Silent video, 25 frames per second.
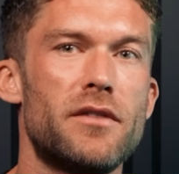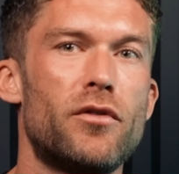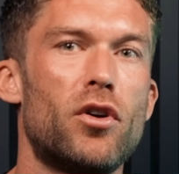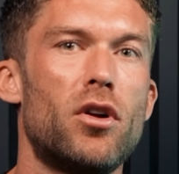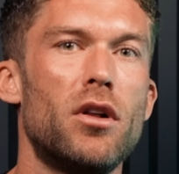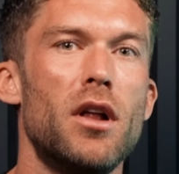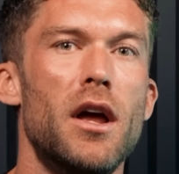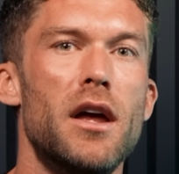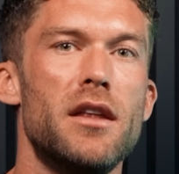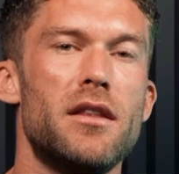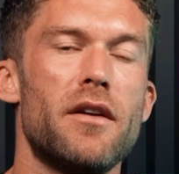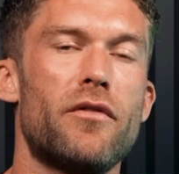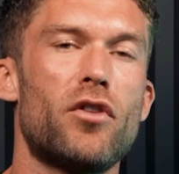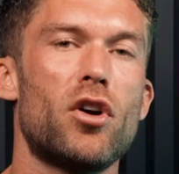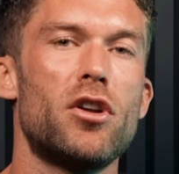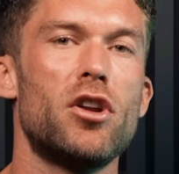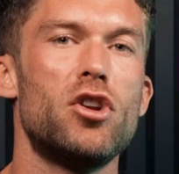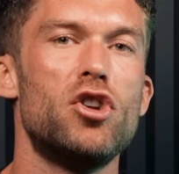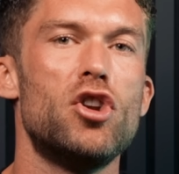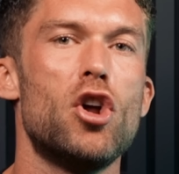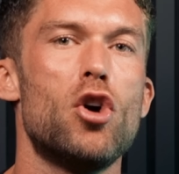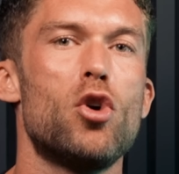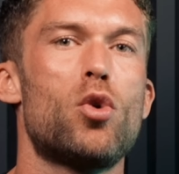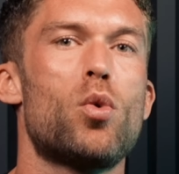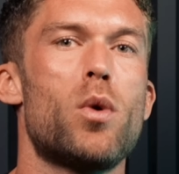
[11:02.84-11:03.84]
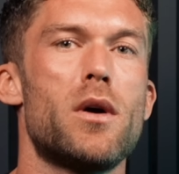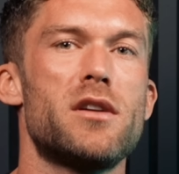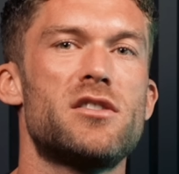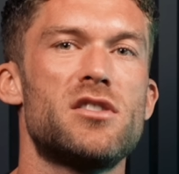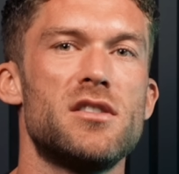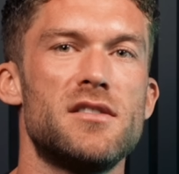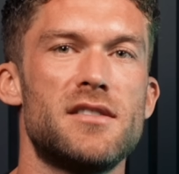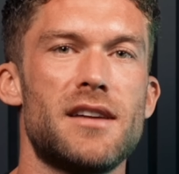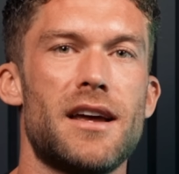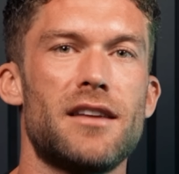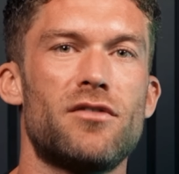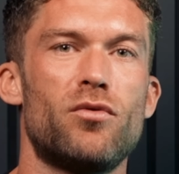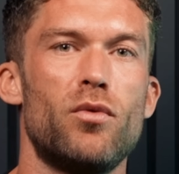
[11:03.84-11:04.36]
of all, they've got a
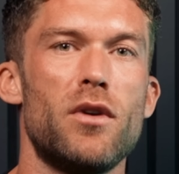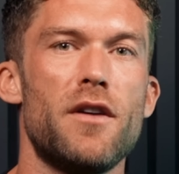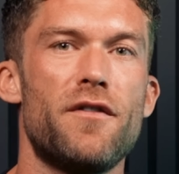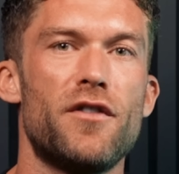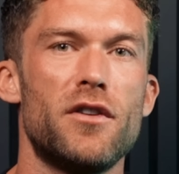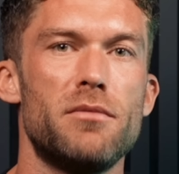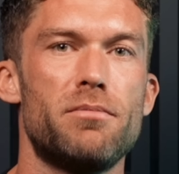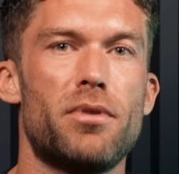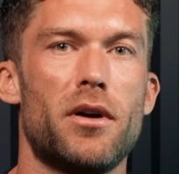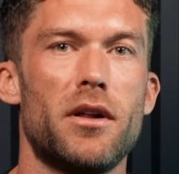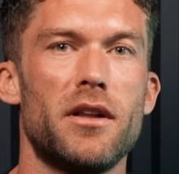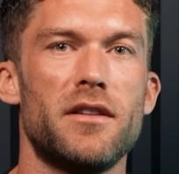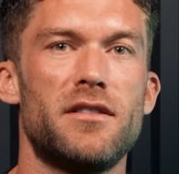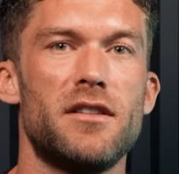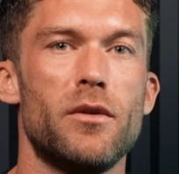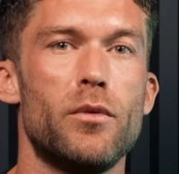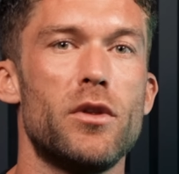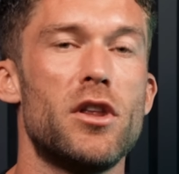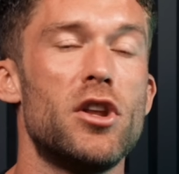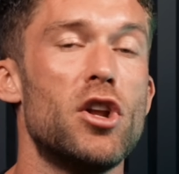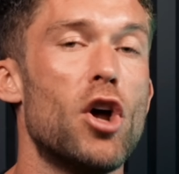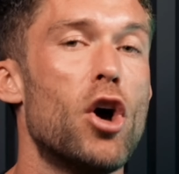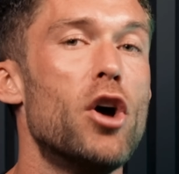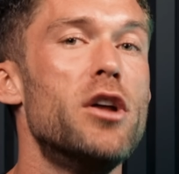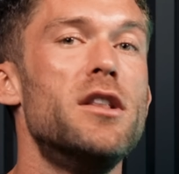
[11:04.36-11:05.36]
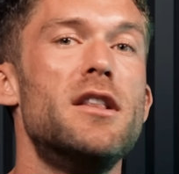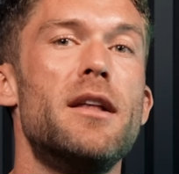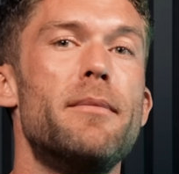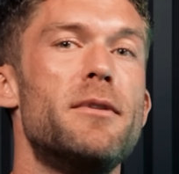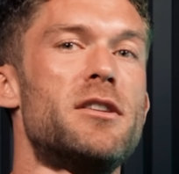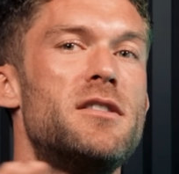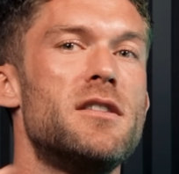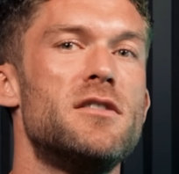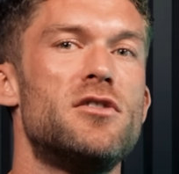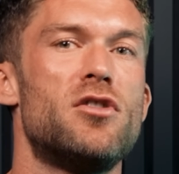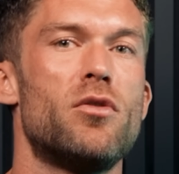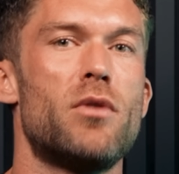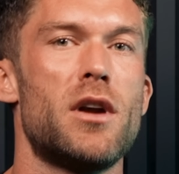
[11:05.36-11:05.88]
no-questions-asked refund policy with an
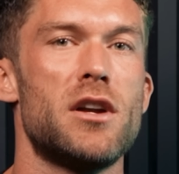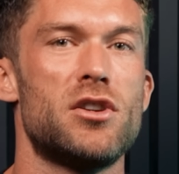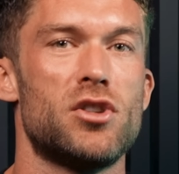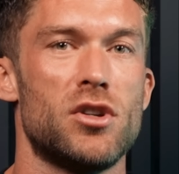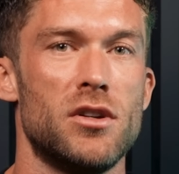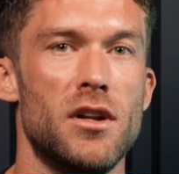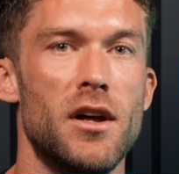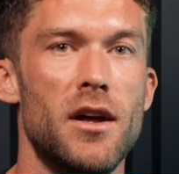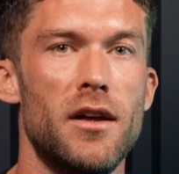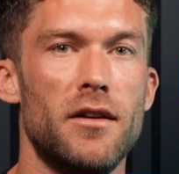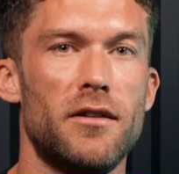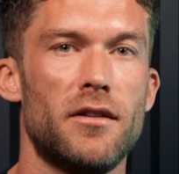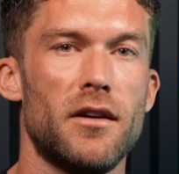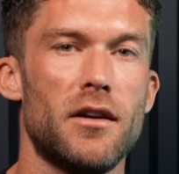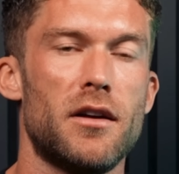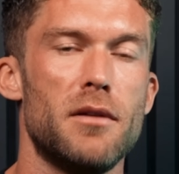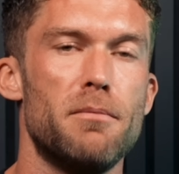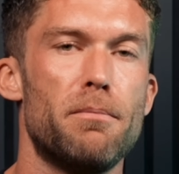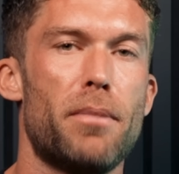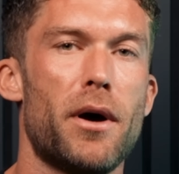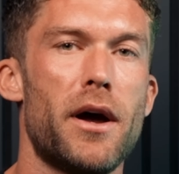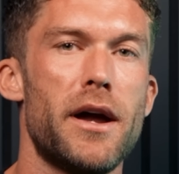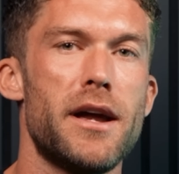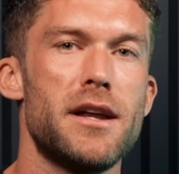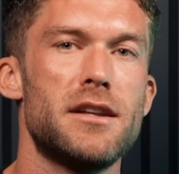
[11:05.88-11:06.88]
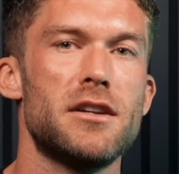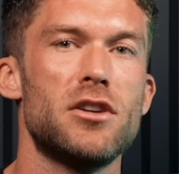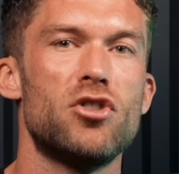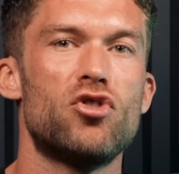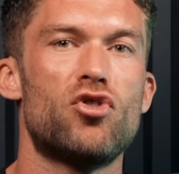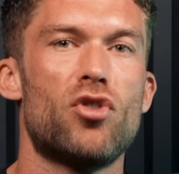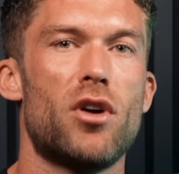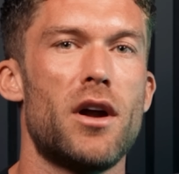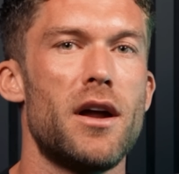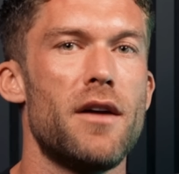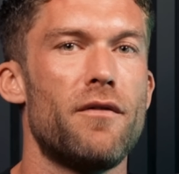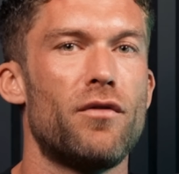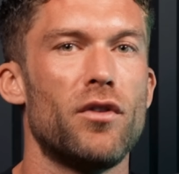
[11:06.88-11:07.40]
unlimited duration, so you can buy it and
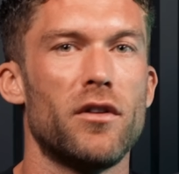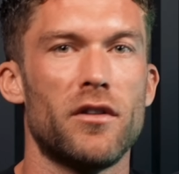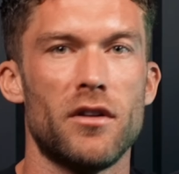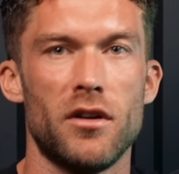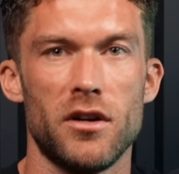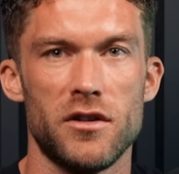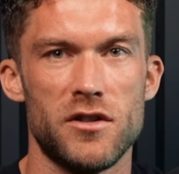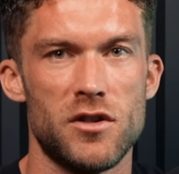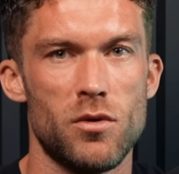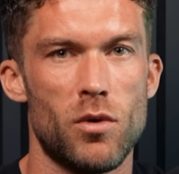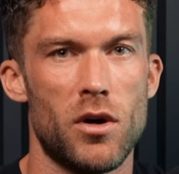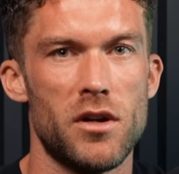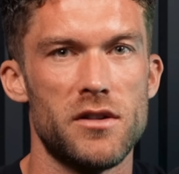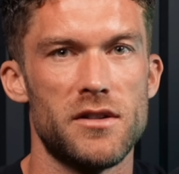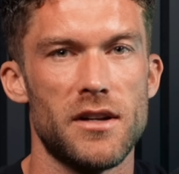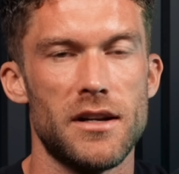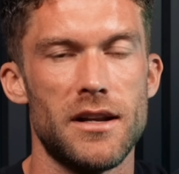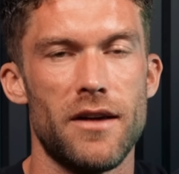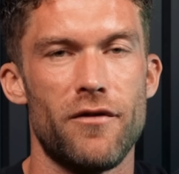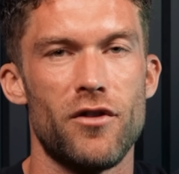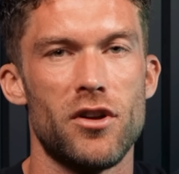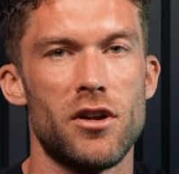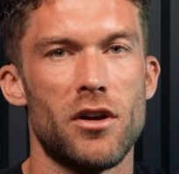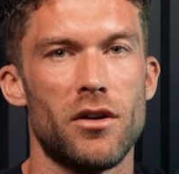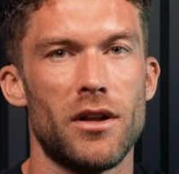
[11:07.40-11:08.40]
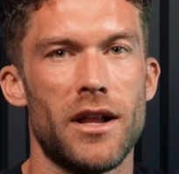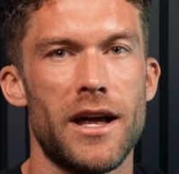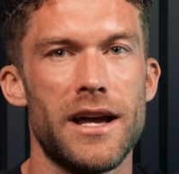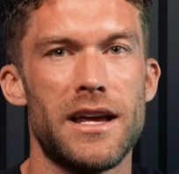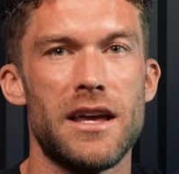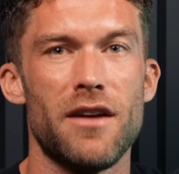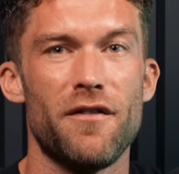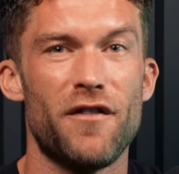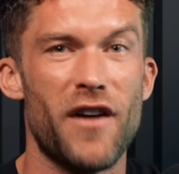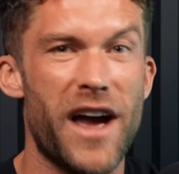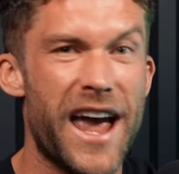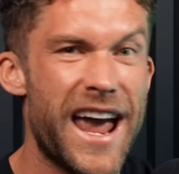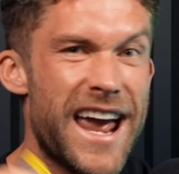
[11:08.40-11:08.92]
try it for as long as you want, and if you don't like
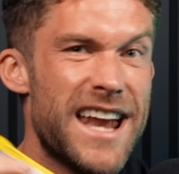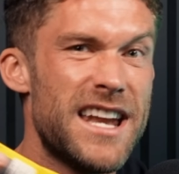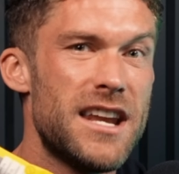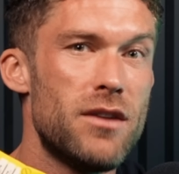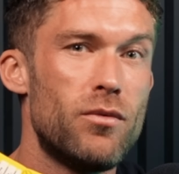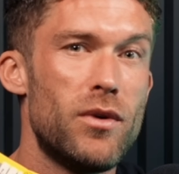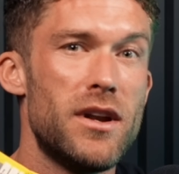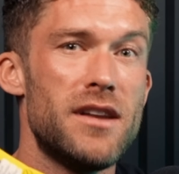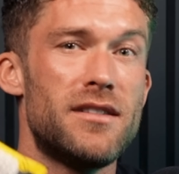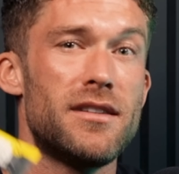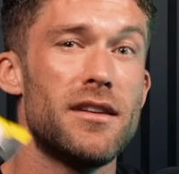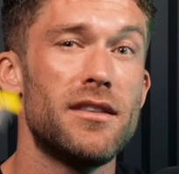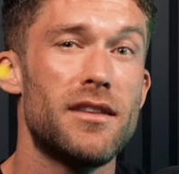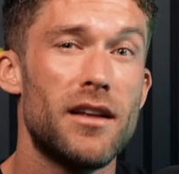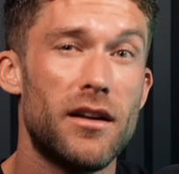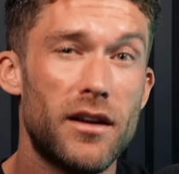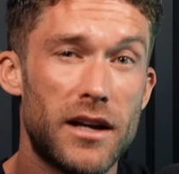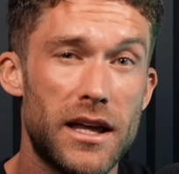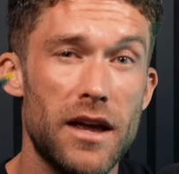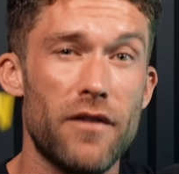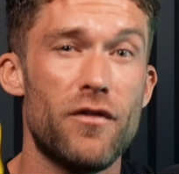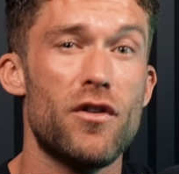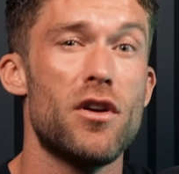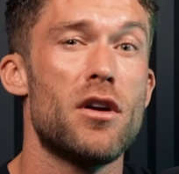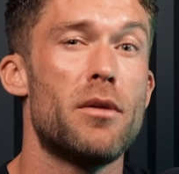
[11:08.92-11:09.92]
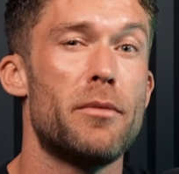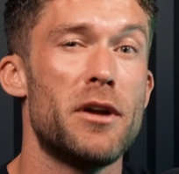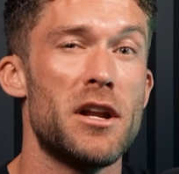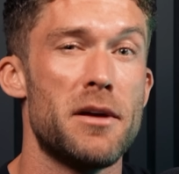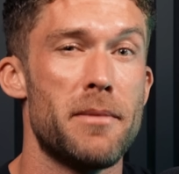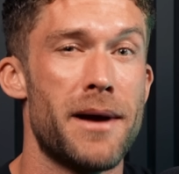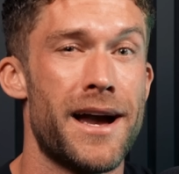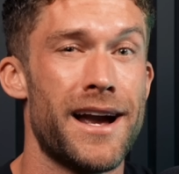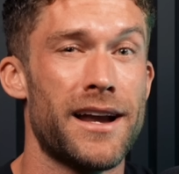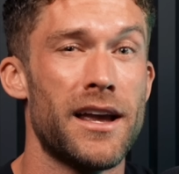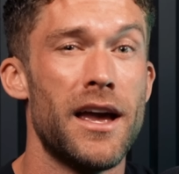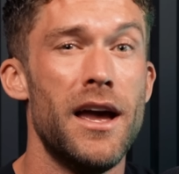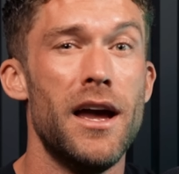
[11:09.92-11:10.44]
it for any reason, they'll give you your money
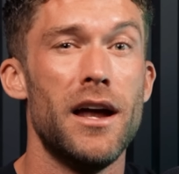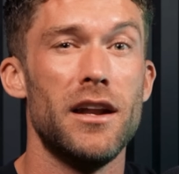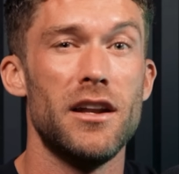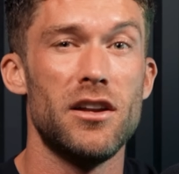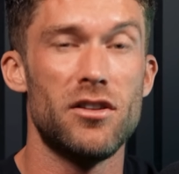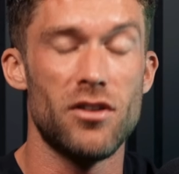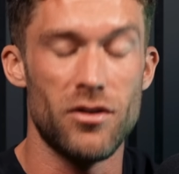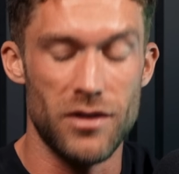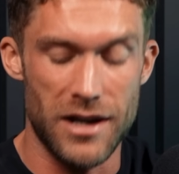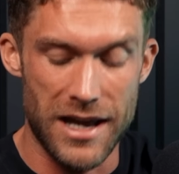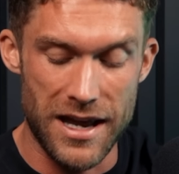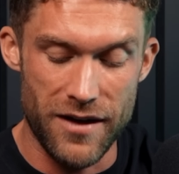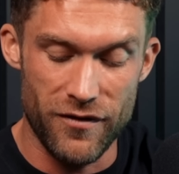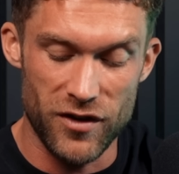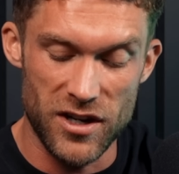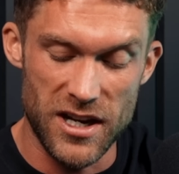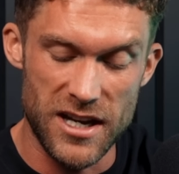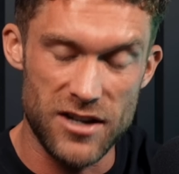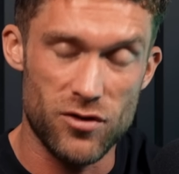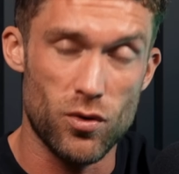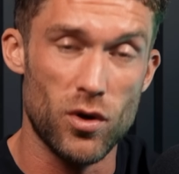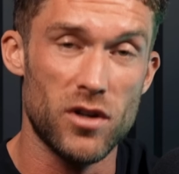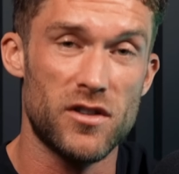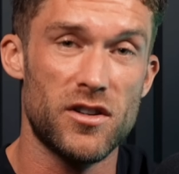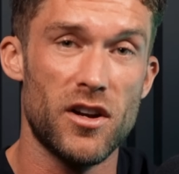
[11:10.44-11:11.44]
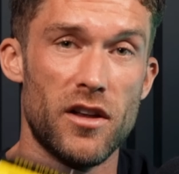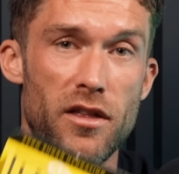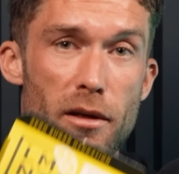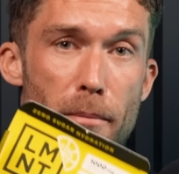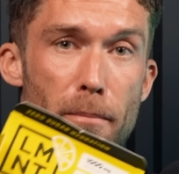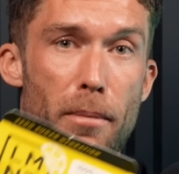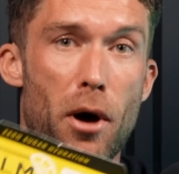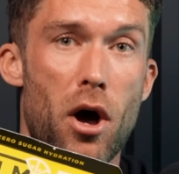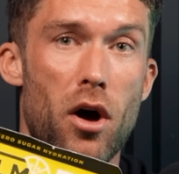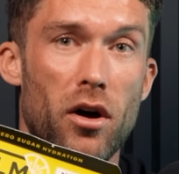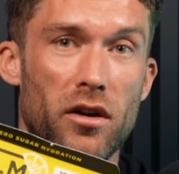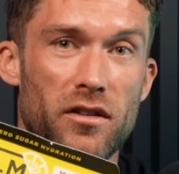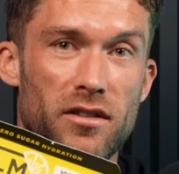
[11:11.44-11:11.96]
back, and you don't even need to return the
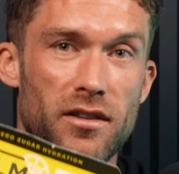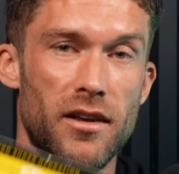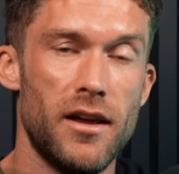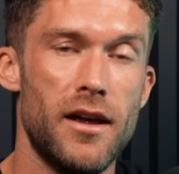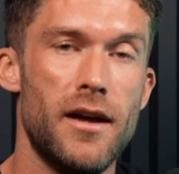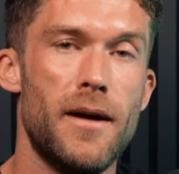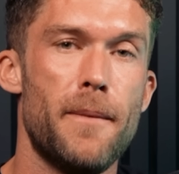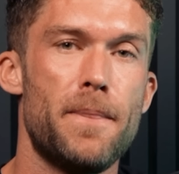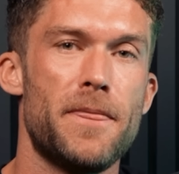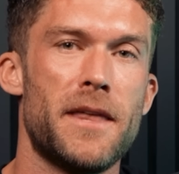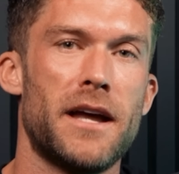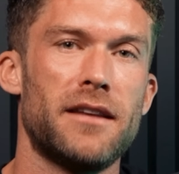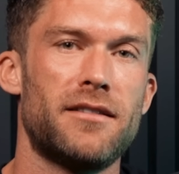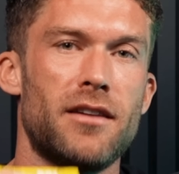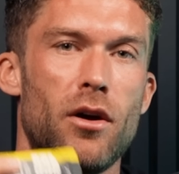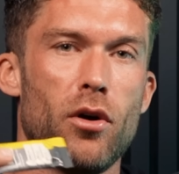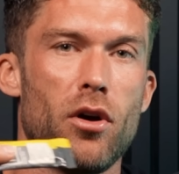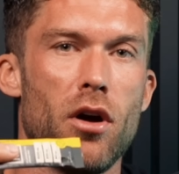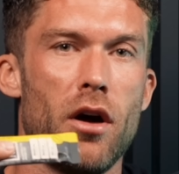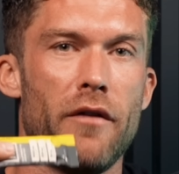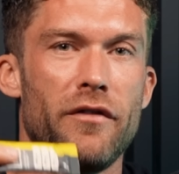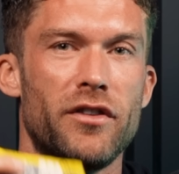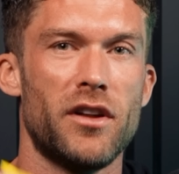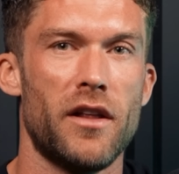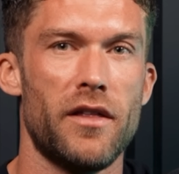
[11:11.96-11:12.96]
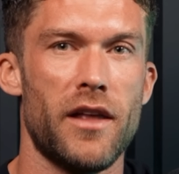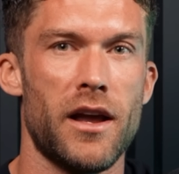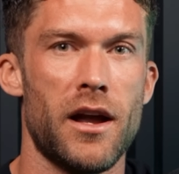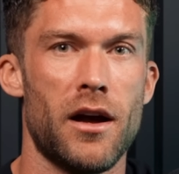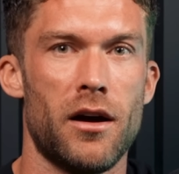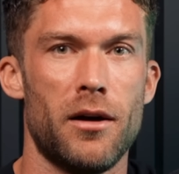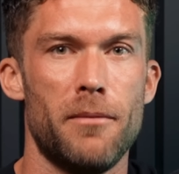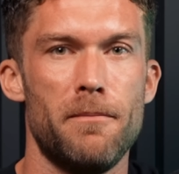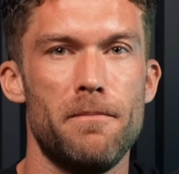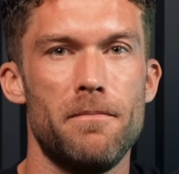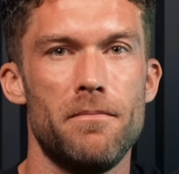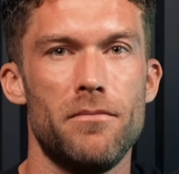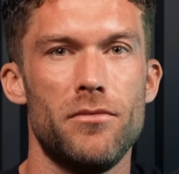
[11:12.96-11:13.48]
box. That's how confident they
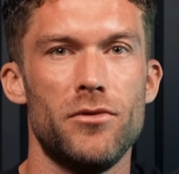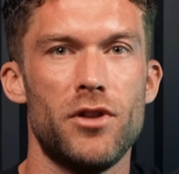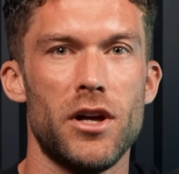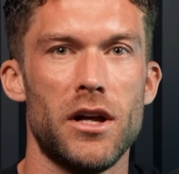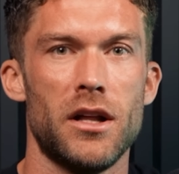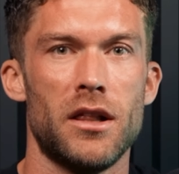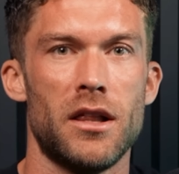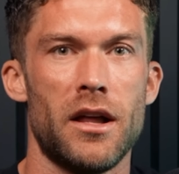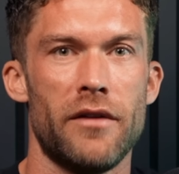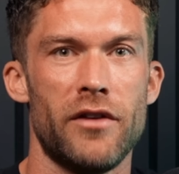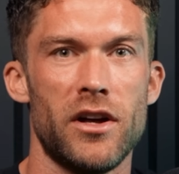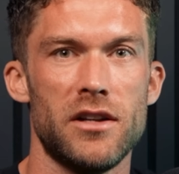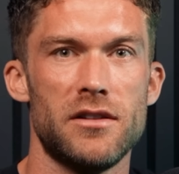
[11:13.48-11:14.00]
are that you'll love